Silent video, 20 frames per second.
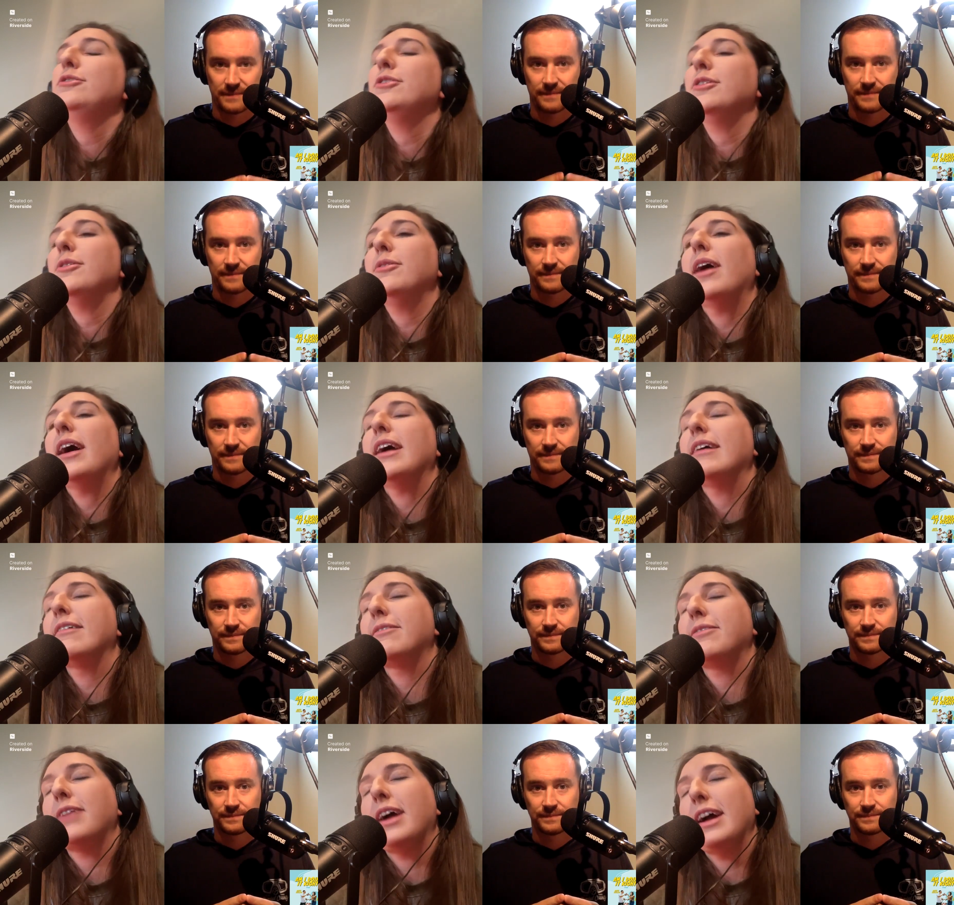Speaker 1: So
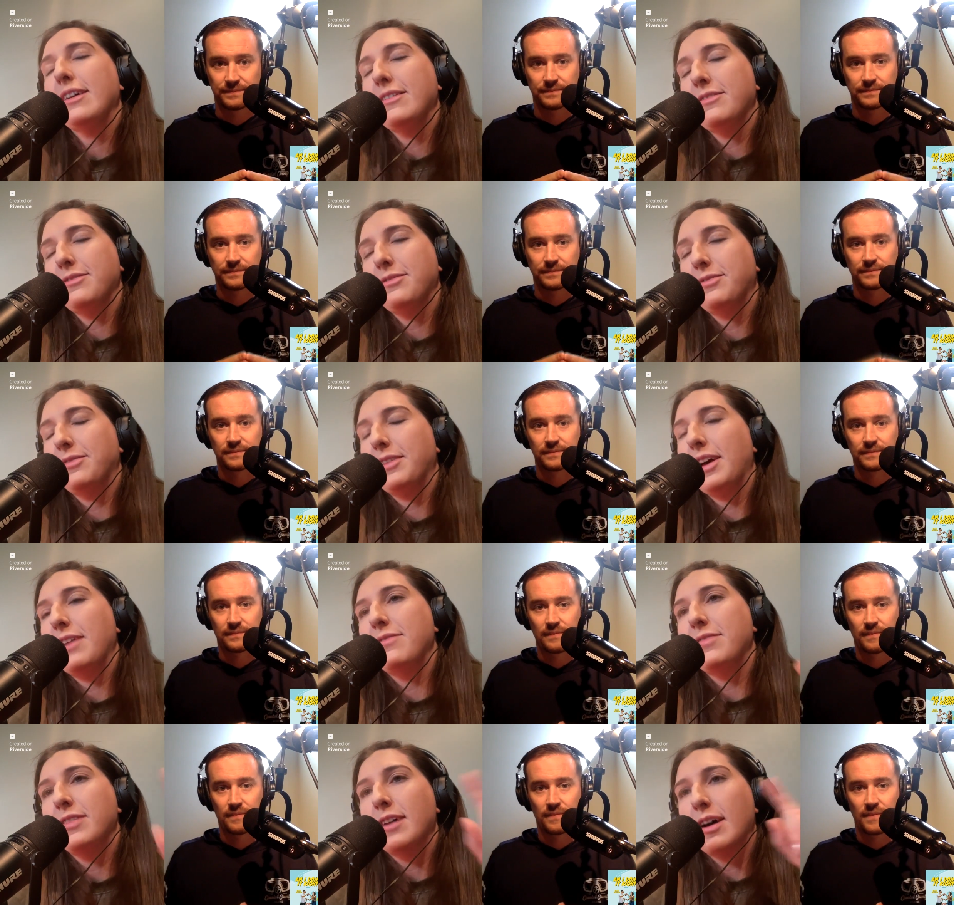I, I've
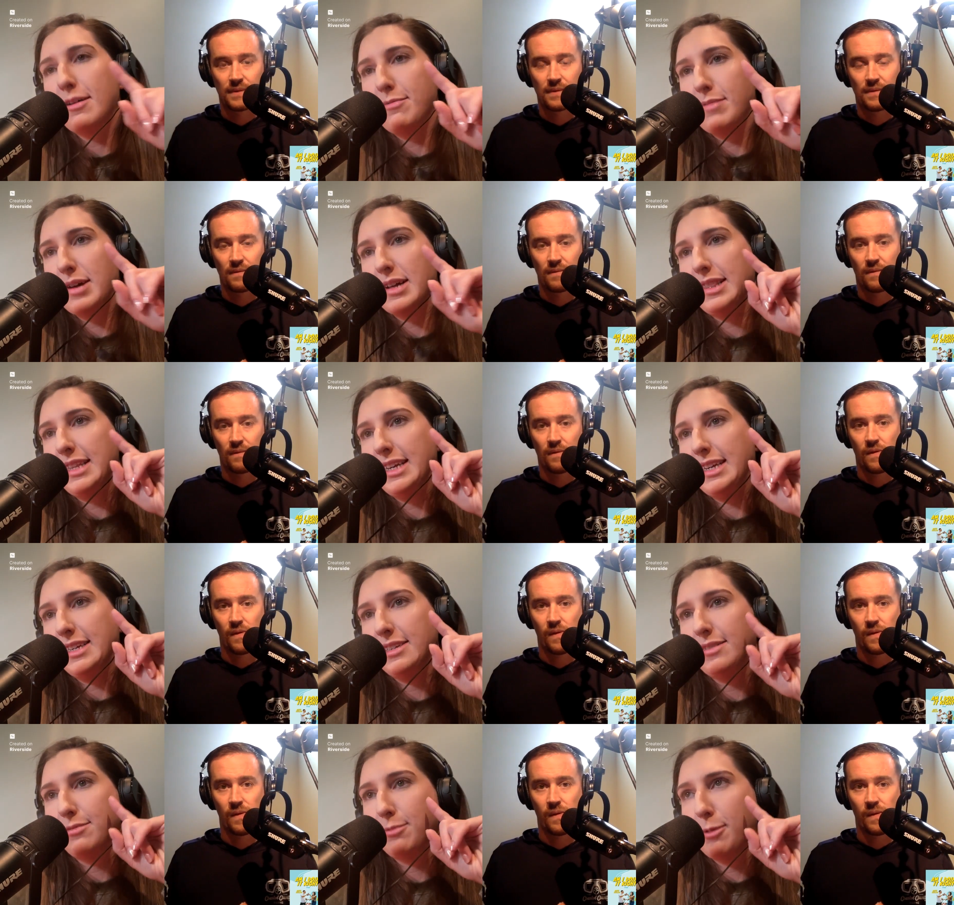I've thought about
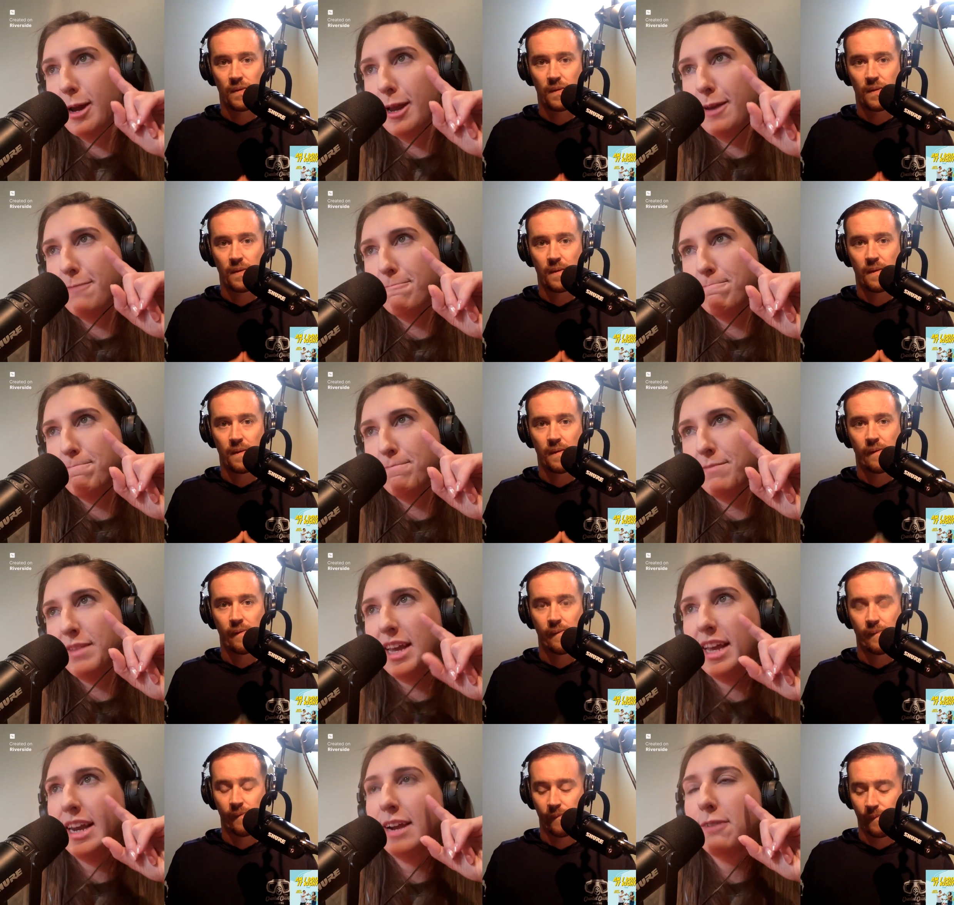this, right?
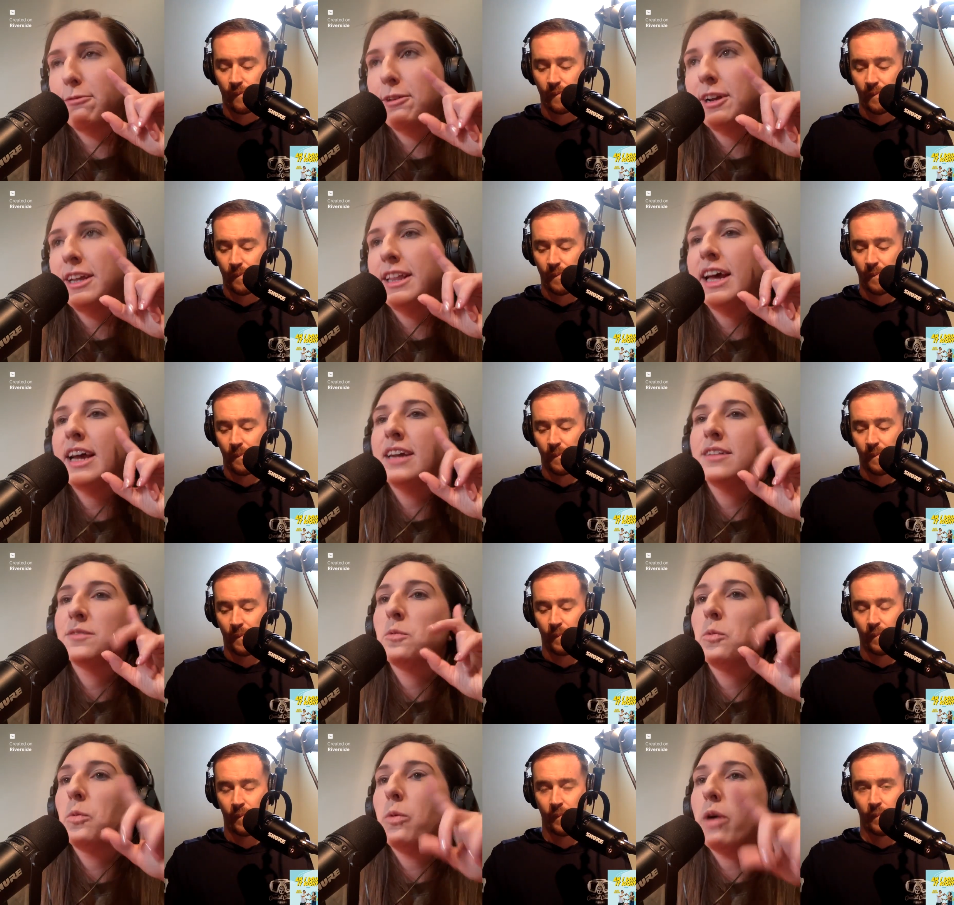And I
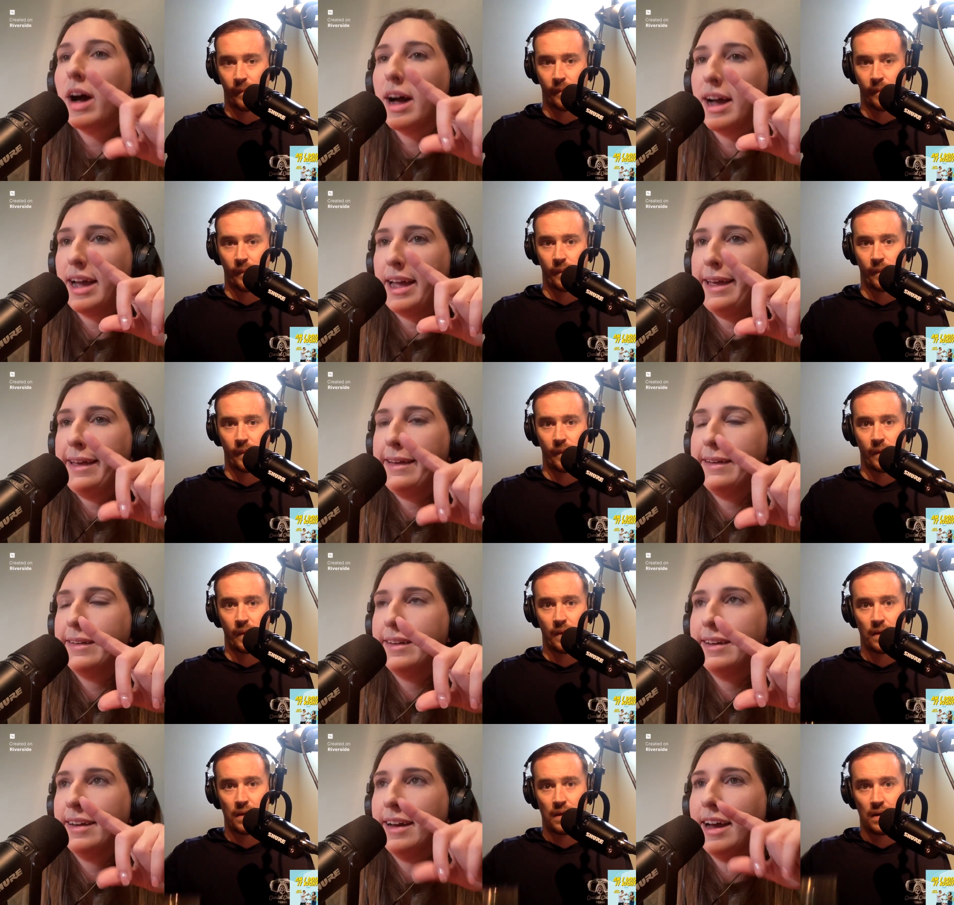realize why
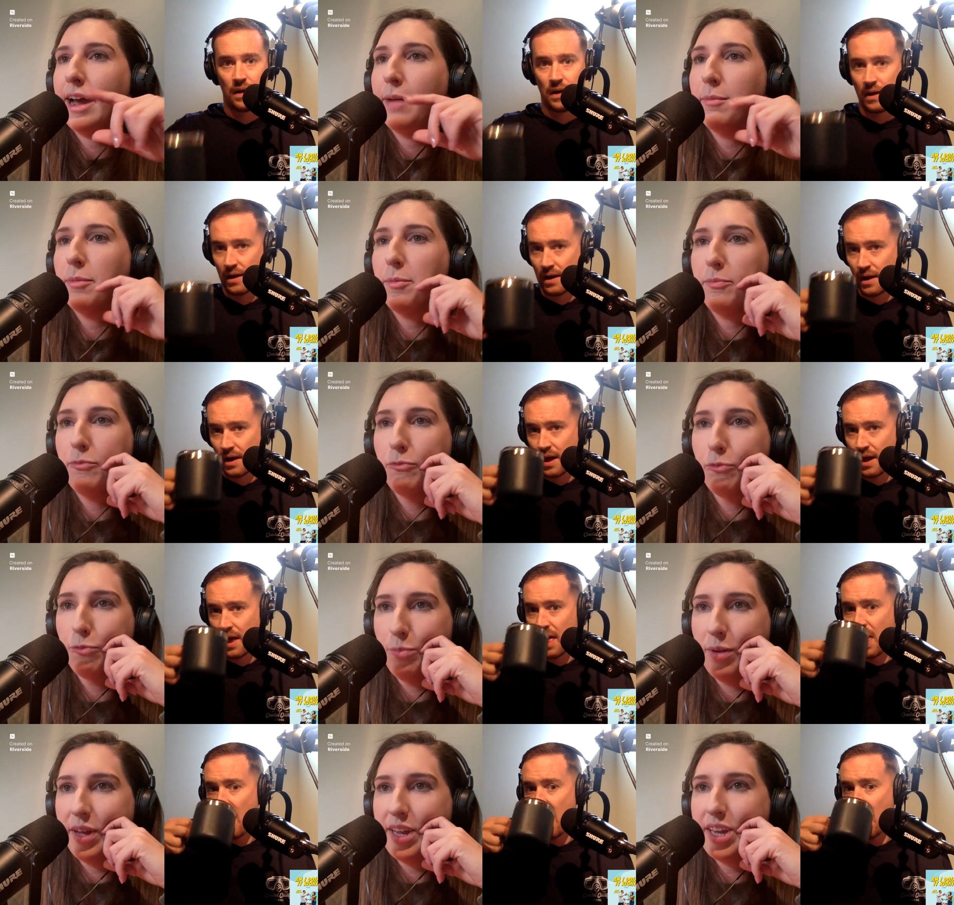I'm
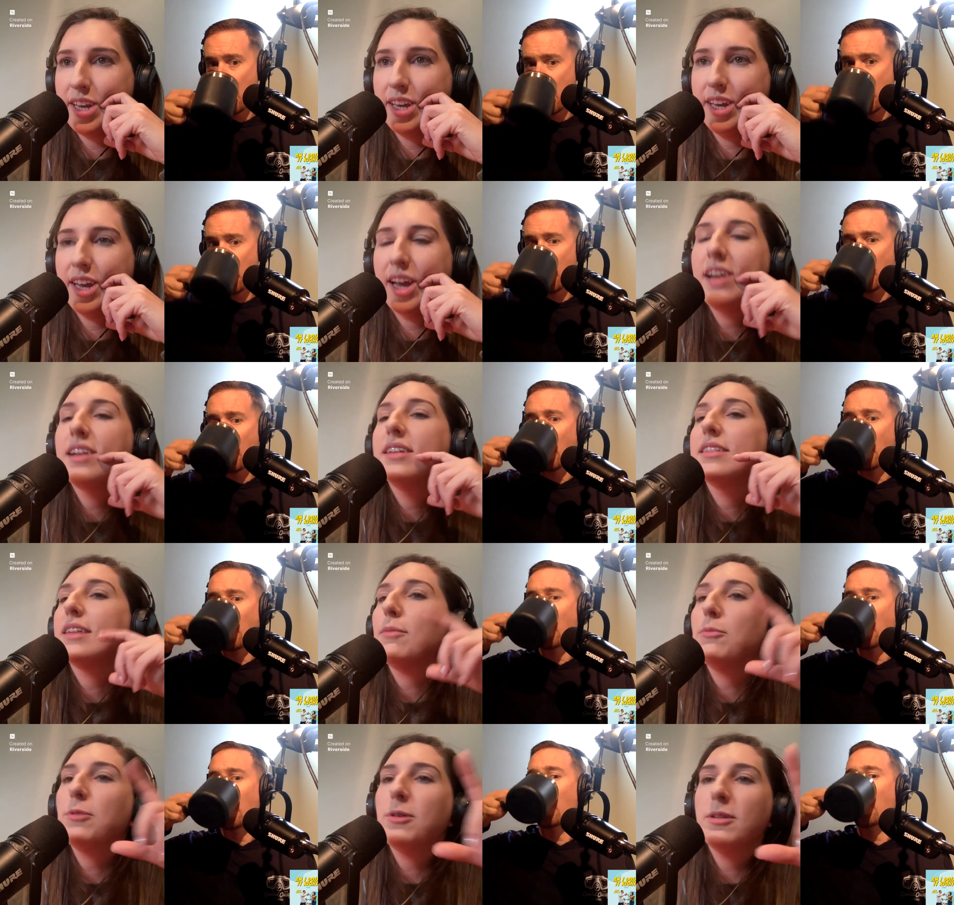like because I'm